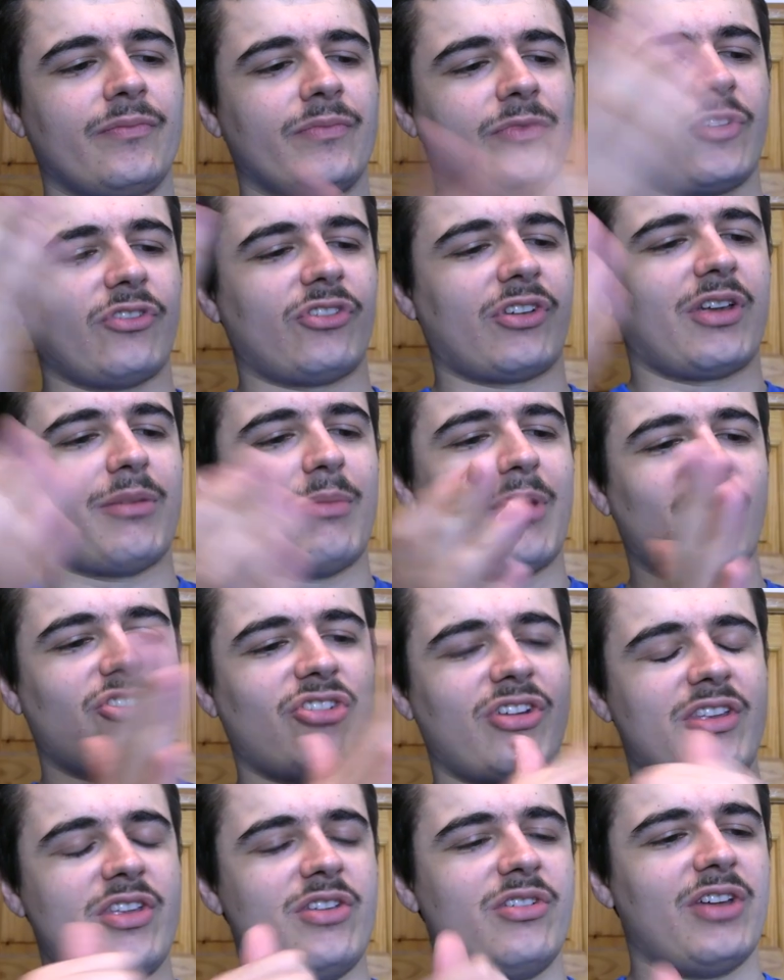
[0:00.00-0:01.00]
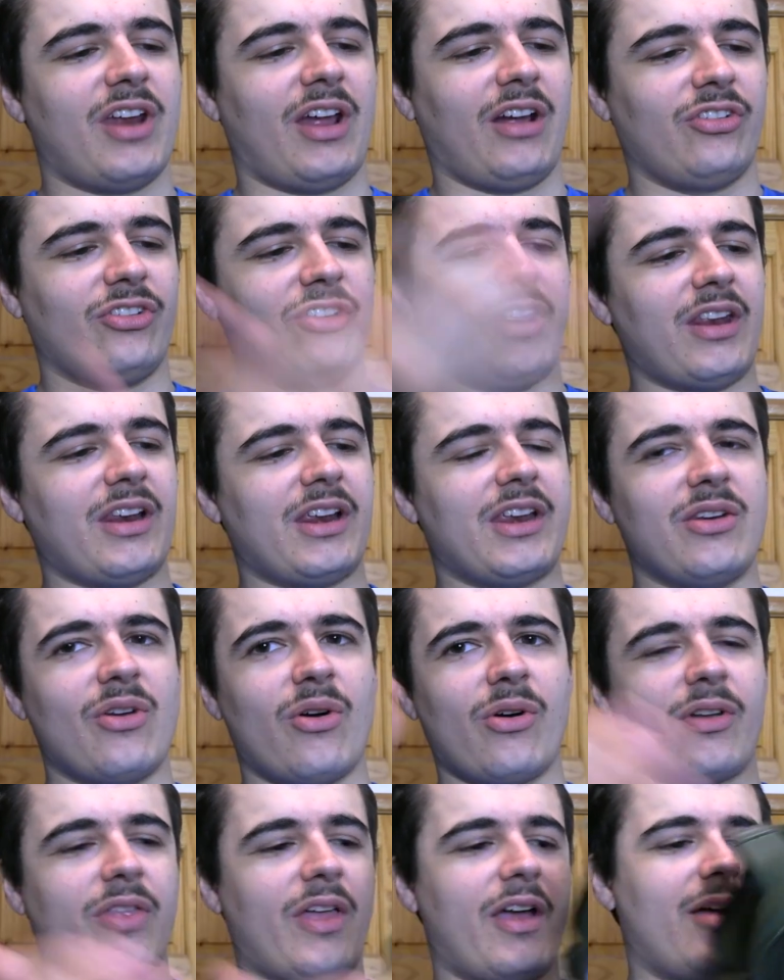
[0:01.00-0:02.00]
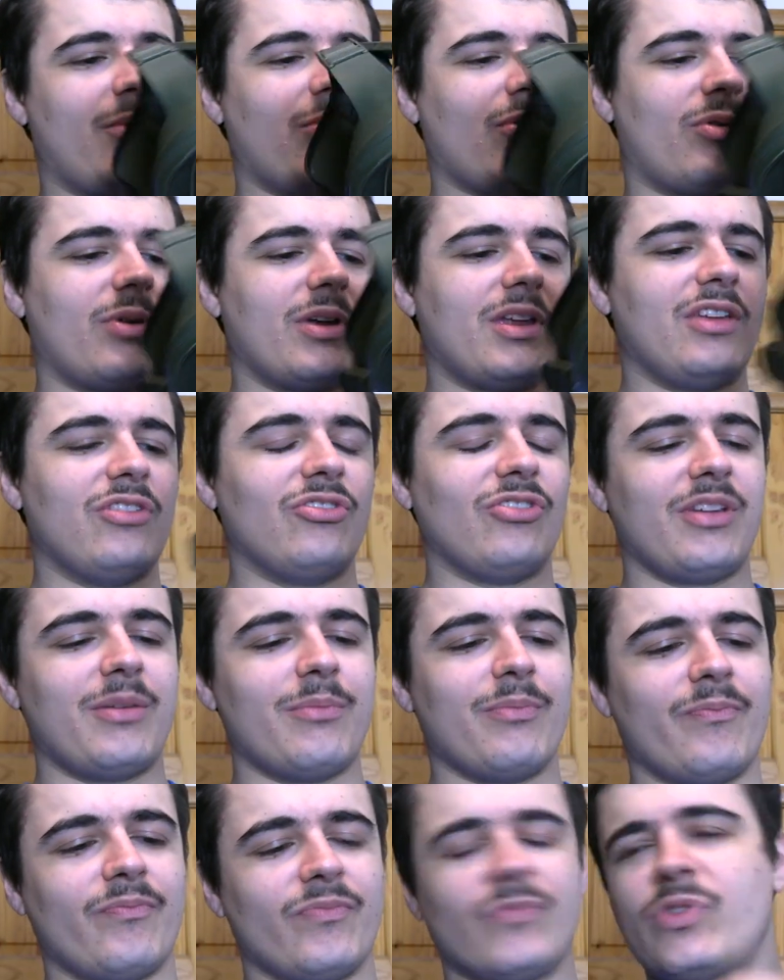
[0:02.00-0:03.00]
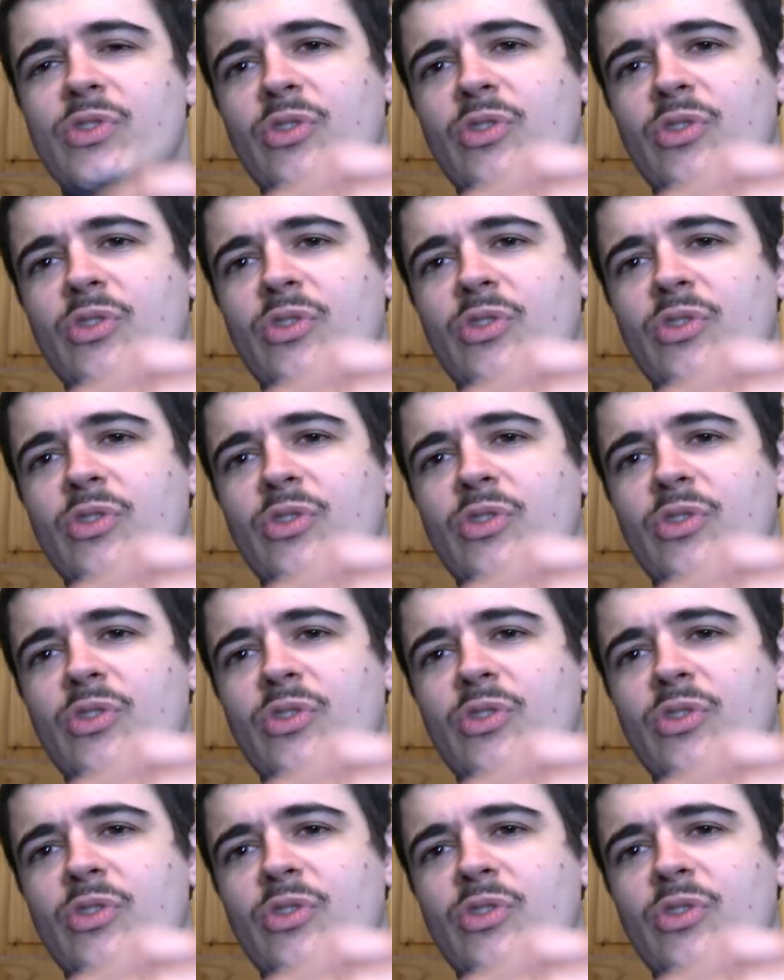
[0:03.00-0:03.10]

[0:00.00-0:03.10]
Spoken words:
because I can imagine you could accidentally knock that up quite easily.